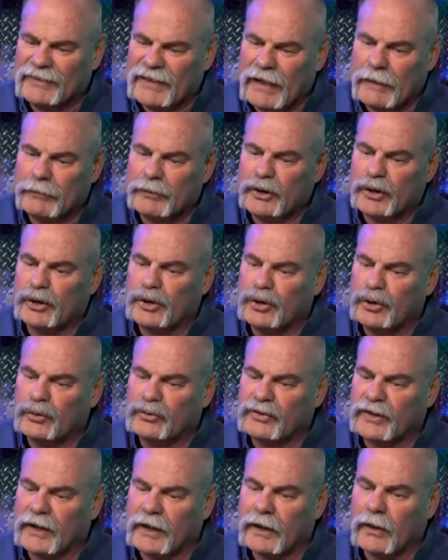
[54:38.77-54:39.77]
time you're
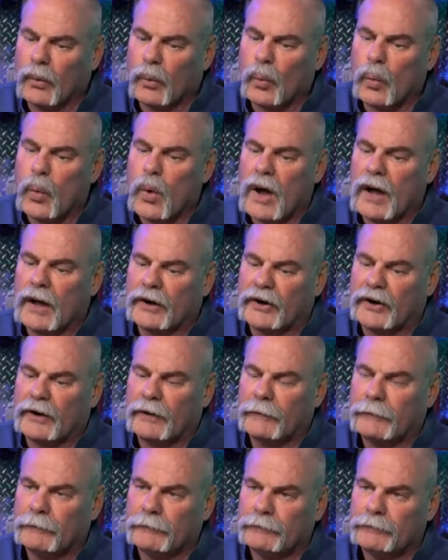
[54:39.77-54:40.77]
using water,